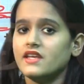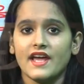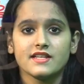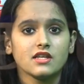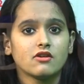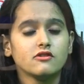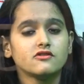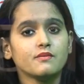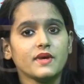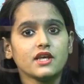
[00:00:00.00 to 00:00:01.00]
a is equals
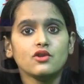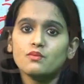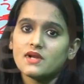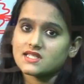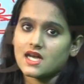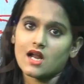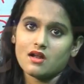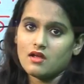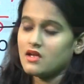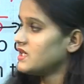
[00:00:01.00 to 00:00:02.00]
to bq plus r.
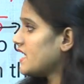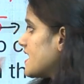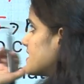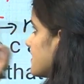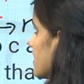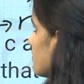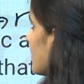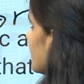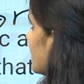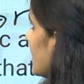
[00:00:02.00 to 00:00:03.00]
A is nothing
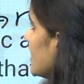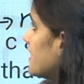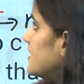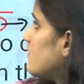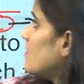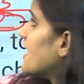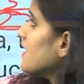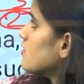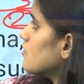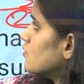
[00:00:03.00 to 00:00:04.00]
but the dividend,
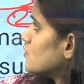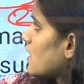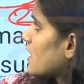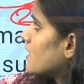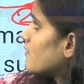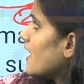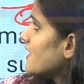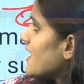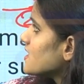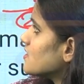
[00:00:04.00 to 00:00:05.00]
so I can write
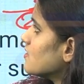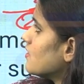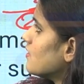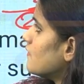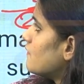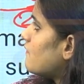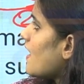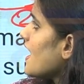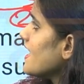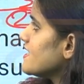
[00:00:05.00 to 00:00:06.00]
as
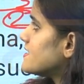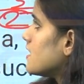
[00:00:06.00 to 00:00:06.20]
5 is